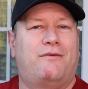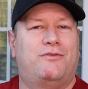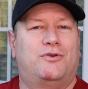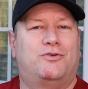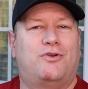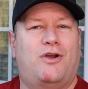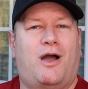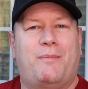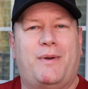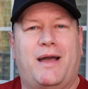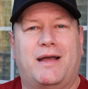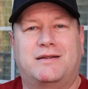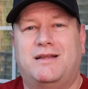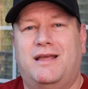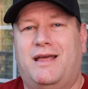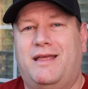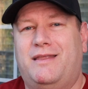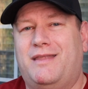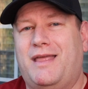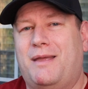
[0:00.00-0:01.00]
their drawbacks
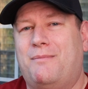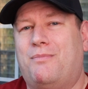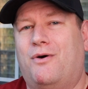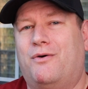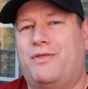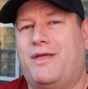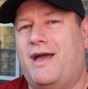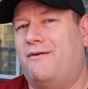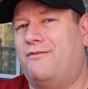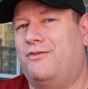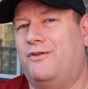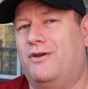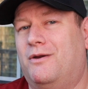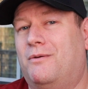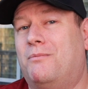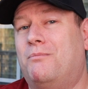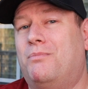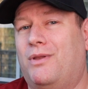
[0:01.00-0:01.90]
and they both have their